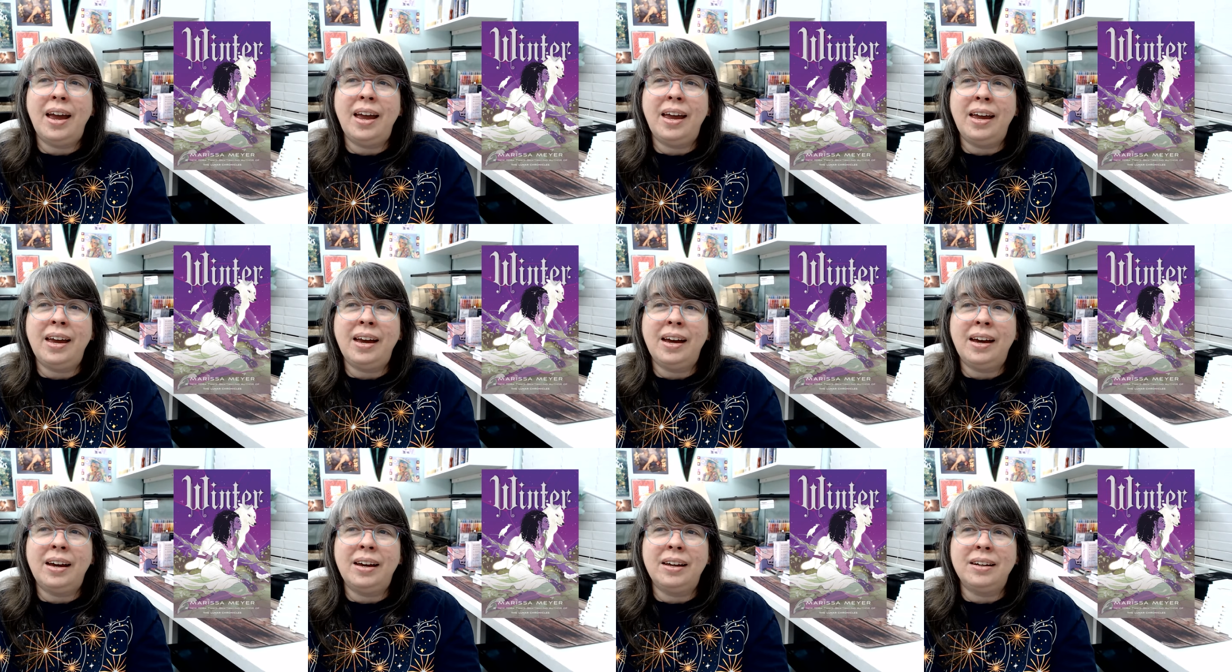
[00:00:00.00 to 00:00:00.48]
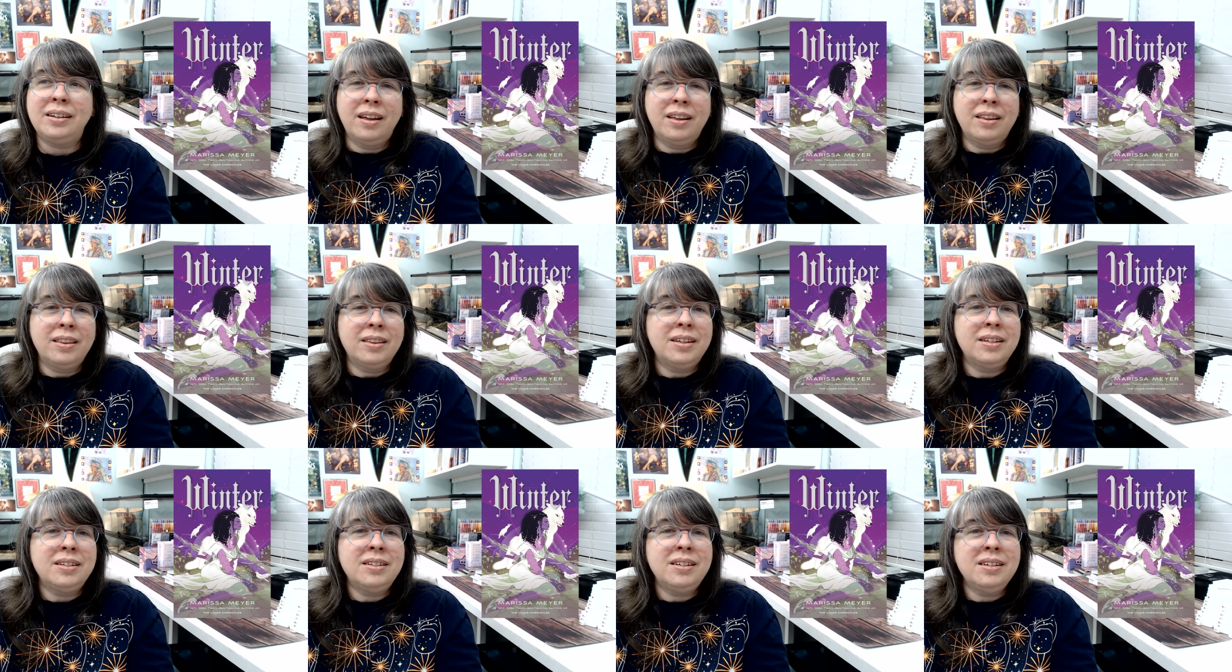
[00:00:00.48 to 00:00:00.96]
and
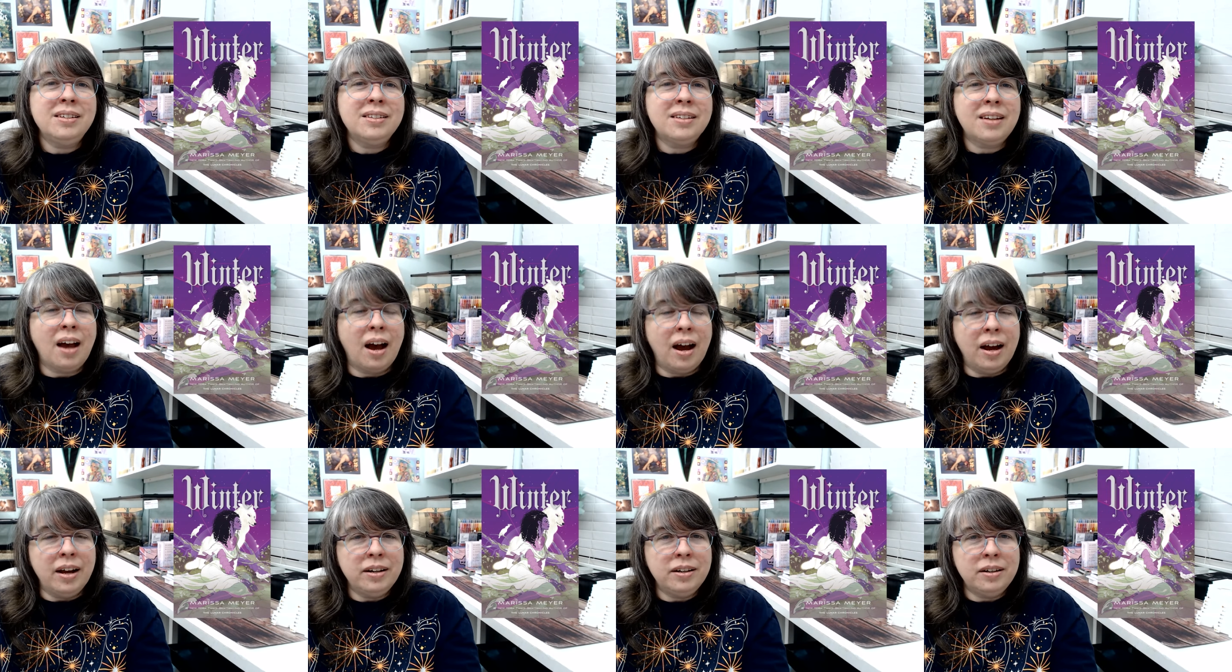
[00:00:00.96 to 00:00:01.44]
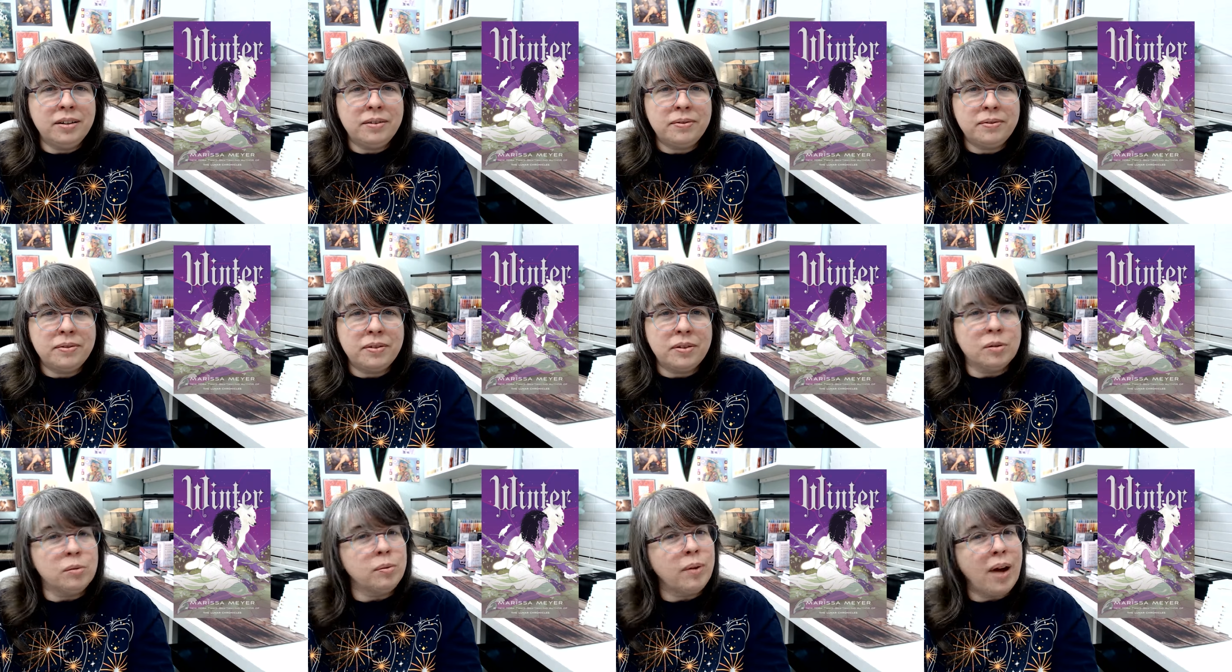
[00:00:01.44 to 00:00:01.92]
this is kind
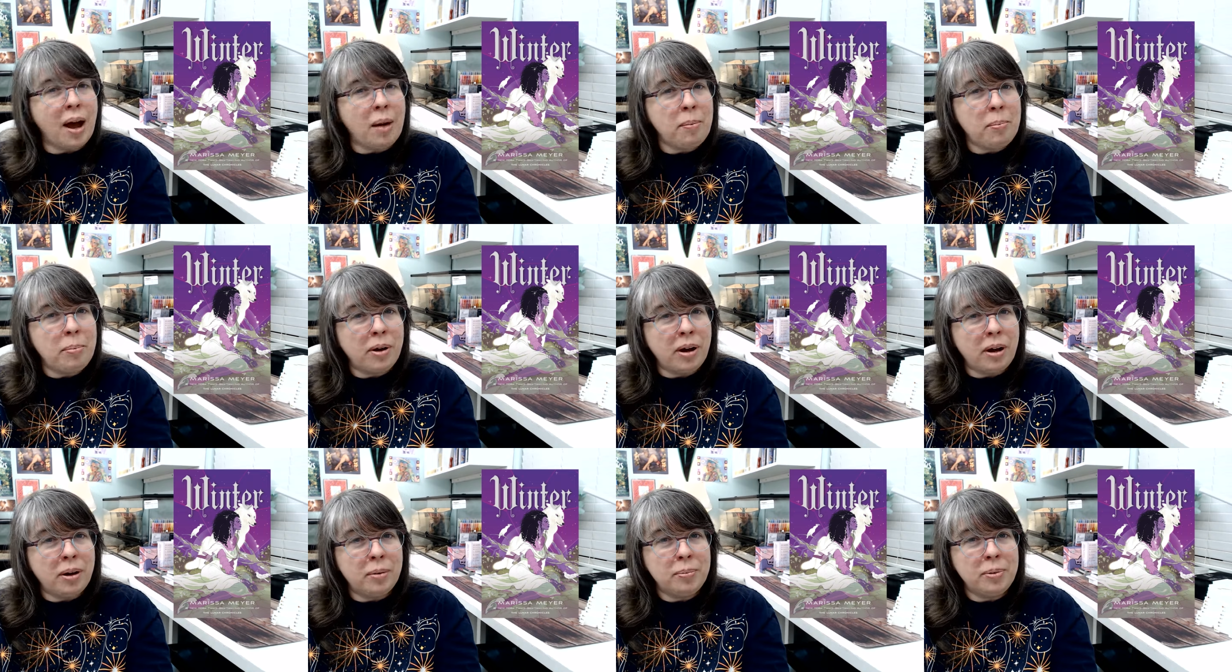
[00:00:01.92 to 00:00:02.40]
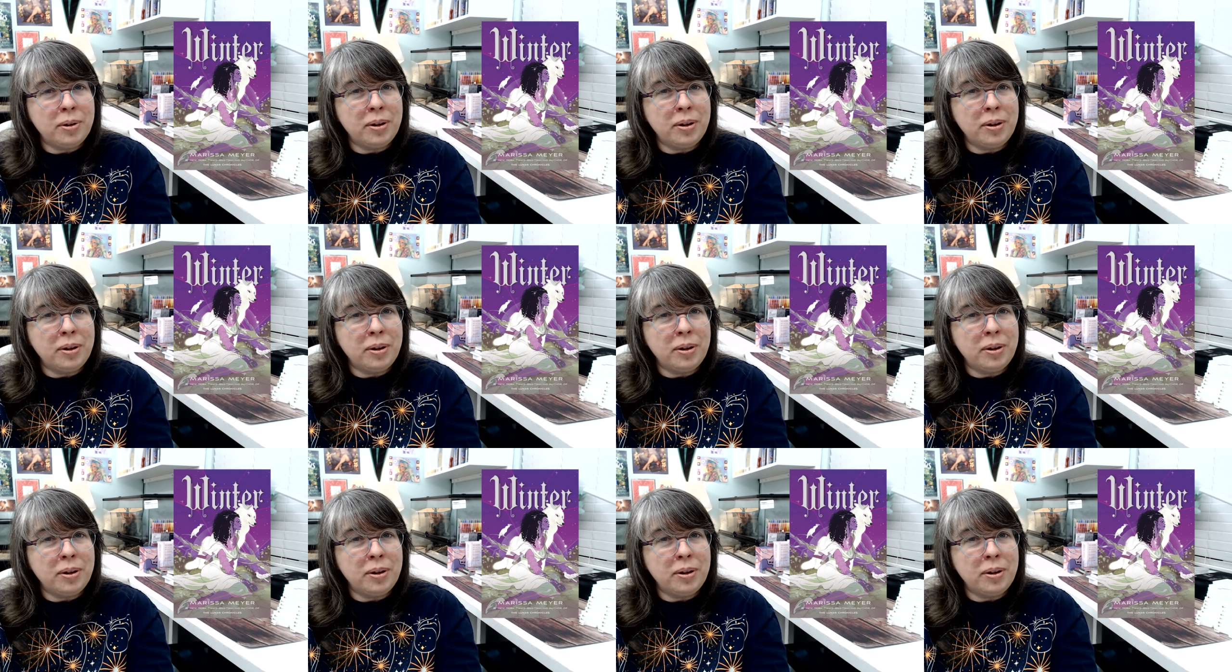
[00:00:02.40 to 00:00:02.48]
of the wrap-up.